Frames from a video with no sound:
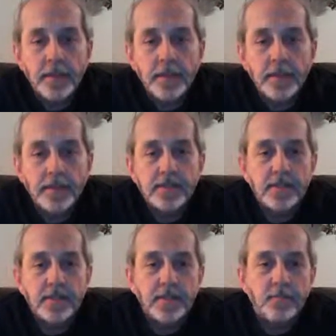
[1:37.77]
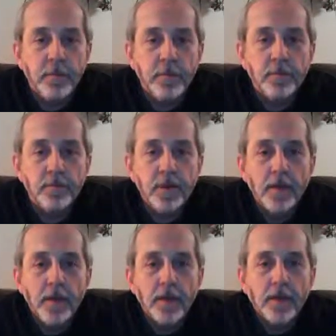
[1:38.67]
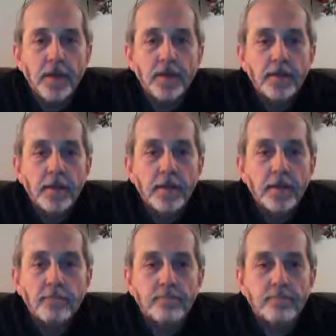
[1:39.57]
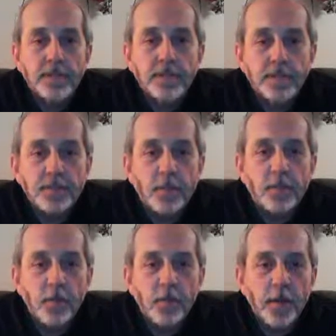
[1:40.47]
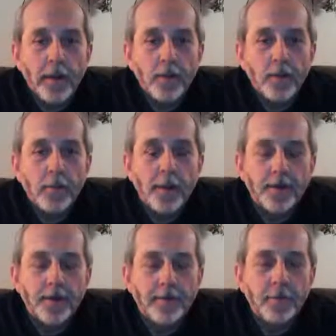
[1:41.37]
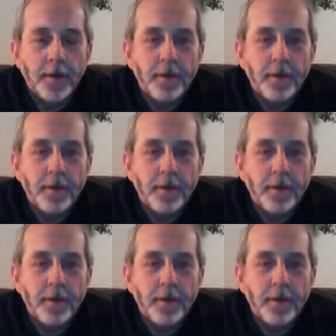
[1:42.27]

It's part of it's just part of who I am and what I do.